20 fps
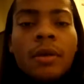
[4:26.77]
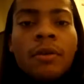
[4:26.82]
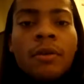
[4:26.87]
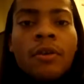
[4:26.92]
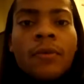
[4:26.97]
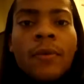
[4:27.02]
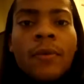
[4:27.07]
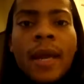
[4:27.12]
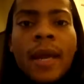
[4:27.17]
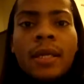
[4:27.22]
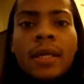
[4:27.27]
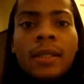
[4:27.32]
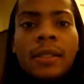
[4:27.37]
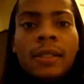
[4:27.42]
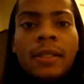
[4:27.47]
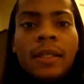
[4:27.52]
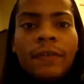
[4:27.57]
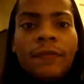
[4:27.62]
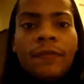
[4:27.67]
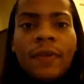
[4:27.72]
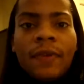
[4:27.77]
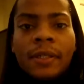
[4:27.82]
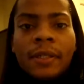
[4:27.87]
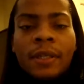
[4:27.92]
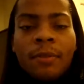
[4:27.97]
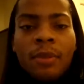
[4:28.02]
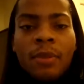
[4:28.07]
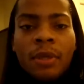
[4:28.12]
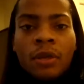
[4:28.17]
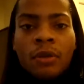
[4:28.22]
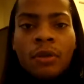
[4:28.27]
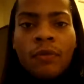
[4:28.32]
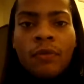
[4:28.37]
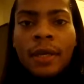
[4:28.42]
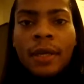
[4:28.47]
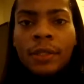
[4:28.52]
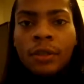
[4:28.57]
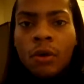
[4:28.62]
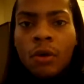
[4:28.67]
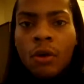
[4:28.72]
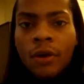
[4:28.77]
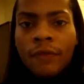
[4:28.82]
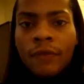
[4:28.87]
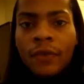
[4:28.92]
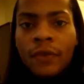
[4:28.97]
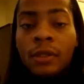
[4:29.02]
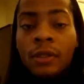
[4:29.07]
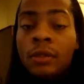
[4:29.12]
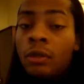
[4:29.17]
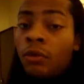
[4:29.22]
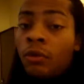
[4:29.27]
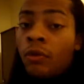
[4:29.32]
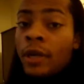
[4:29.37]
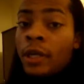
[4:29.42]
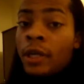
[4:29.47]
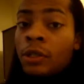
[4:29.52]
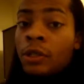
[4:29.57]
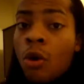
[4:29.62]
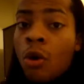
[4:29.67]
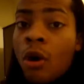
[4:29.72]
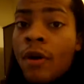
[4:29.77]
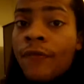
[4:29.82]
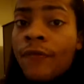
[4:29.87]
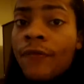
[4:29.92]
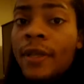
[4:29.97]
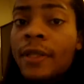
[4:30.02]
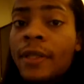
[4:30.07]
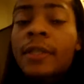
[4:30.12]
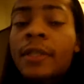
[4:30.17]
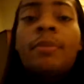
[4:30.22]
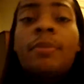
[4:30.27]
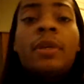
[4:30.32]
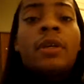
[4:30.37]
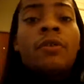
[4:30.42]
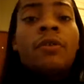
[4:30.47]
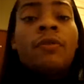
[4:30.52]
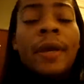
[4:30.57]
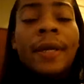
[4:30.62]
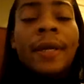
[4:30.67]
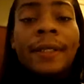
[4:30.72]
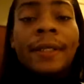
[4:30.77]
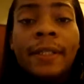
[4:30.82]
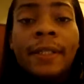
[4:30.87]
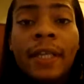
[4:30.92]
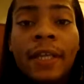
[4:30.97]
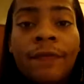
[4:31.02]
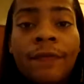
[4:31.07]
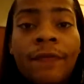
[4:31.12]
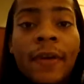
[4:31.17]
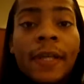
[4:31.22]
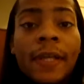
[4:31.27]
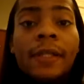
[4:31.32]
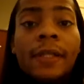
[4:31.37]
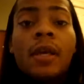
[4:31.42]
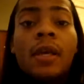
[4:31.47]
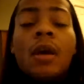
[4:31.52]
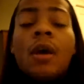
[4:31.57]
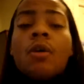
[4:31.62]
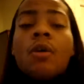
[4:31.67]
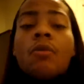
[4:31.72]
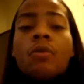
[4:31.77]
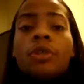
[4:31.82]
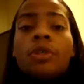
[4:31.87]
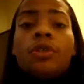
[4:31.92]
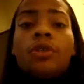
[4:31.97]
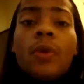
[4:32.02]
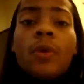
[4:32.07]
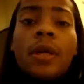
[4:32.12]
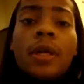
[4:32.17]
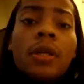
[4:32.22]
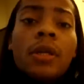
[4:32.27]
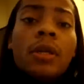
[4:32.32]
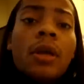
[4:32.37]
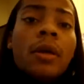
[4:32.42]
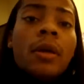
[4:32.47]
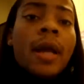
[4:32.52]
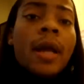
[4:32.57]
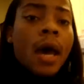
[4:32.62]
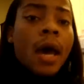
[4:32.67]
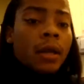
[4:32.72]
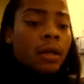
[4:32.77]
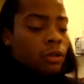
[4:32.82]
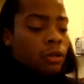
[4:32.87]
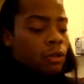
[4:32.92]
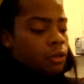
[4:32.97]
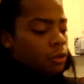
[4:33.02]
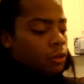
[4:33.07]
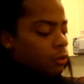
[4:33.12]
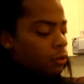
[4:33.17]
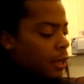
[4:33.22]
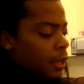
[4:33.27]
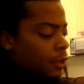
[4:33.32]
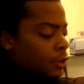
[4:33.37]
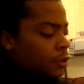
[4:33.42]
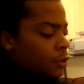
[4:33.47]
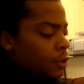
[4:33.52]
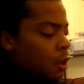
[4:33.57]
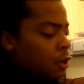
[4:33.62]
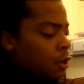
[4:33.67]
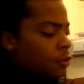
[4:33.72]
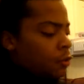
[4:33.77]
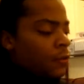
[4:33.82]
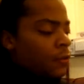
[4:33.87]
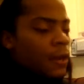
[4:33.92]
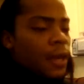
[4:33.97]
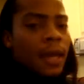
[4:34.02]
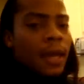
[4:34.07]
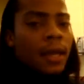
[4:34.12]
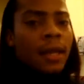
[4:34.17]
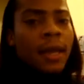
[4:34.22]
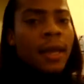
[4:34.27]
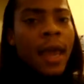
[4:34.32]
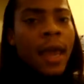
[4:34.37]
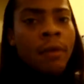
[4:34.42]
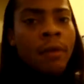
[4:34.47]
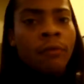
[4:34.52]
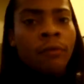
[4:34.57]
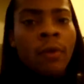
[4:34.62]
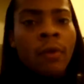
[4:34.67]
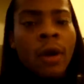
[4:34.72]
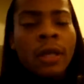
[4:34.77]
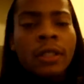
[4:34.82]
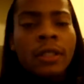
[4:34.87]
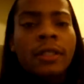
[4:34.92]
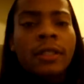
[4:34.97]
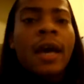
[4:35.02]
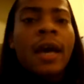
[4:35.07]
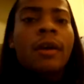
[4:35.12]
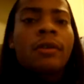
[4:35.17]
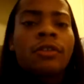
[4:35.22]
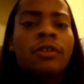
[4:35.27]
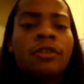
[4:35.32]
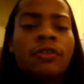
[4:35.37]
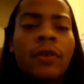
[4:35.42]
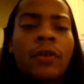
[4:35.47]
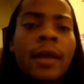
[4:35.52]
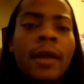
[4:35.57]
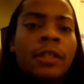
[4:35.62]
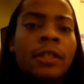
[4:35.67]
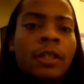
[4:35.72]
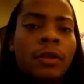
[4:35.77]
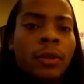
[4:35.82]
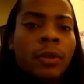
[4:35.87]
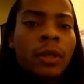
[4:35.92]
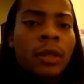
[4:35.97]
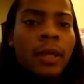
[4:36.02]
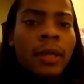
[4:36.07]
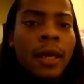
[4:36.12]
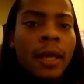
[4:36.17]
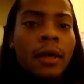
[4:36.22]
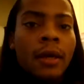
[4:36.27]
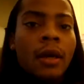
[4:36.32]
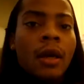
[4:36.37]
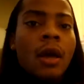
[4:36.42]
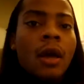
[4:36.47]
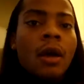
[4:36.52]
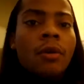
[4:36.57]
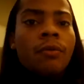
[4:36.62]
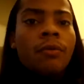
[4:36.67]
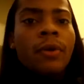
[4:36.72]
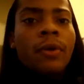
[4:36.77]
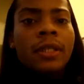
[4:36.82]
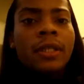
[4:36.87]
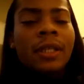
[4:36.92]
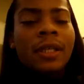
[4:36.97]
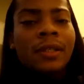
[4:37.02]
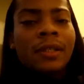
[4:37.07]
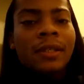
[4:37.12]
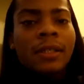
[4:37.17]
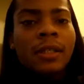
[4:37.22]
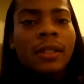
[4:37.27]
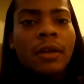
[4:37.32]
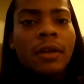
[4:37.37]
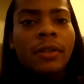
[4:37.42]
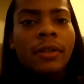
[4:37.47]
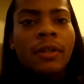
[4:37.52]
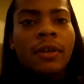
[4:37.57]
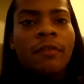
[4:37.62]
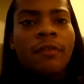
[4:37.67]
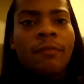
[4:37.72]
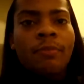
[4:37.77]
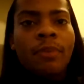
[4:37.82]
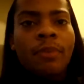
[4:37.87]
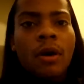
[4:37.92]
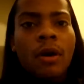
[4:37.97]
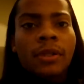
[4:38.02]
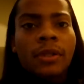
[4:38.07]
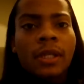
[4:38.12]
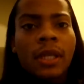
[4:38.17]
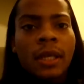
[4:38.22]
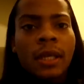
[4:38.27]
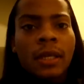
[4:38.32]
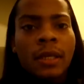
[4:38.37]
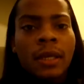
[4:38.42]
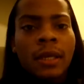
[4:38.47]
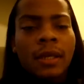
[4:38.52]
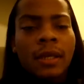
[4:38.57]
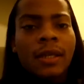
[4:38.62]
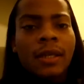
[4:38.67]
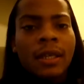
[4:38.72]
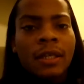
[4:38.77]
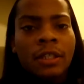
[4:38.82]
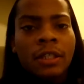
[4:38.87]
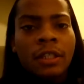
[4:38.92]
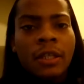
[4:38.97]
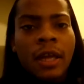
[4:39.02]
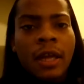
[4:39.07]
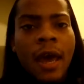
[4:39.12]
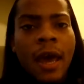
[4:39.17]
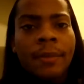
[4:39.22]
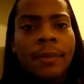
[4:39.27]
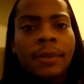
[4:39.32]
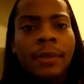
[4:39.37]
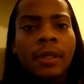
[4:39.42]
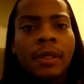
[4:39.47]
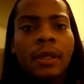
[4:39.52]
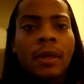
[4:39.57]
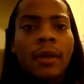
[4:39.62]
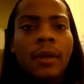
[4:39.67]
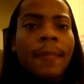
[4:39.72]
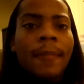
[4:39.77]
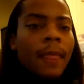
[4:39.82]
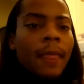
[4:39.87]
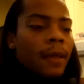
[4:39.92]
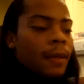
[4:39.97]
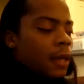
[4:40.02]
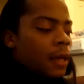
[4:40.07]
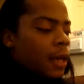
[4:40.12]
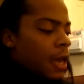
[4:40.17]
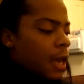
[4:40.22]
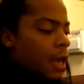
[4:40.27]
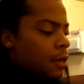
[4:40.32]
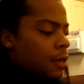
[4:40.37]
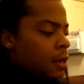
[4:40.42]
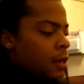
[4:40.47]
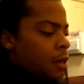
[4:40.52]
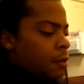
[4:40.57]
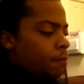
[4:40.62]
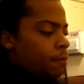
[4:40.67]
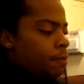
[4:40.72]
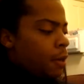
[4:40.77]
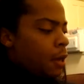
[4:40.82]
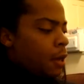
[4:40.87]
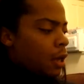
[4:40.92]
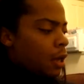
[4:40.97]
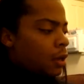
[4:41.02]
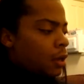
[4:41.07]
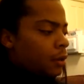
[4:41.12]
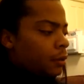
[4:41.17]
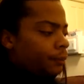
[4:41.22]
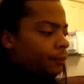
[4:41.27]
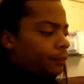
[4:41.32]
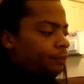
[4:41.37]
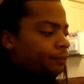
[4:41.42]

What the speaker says: The greatest defense can be your greatest offense. Your greatest offense can be your greatest defense. What you want to learn how to do is start creating a rush down strategy with Elena, which is a series of pokes and kicks and jabs and nitpick